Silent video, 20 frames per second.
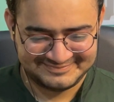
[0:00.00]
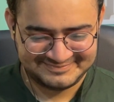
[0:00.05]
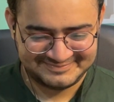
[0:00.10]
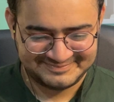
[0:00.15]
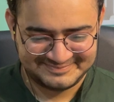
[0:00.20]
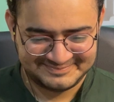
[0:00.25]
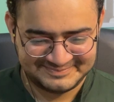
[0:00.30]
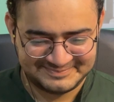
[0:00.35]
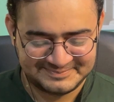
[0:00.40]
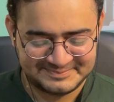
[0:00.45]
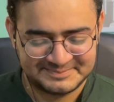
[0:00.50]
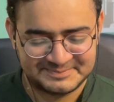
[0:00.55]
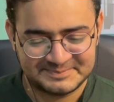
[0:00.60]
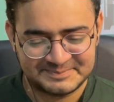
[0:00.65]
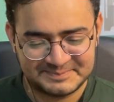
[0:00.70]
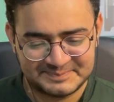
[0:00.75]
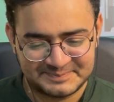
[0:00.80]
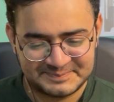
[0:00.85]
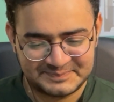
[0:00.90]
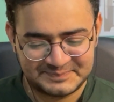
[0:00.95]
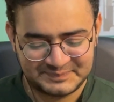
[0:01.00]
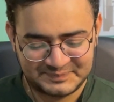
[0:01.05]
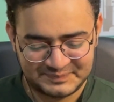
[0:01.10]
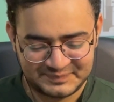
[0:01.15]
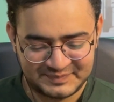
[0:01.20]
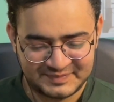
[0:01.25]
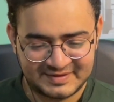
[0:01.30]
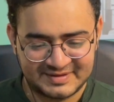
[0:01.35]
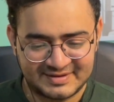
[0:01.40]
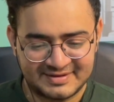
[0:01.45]
In
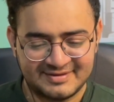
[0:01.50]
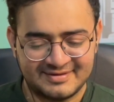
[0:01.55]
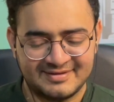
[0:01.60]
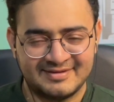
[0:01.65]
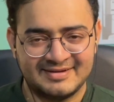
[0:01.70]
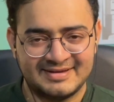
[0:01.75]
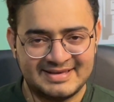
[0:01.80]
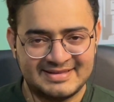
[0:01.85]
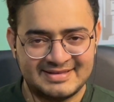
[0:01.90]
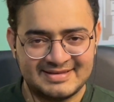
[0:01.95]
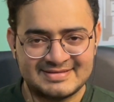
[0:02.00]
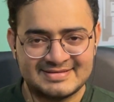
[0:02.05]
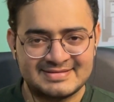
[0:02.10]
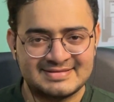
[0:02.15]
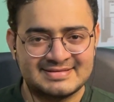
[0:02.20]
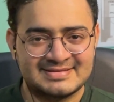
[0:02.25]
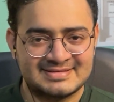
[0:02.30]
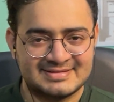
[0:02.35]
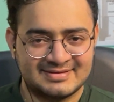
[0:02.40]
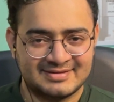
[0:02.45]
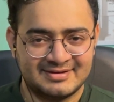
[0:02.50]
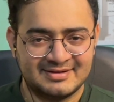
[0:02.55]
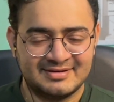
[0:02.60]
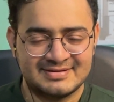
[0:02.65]
this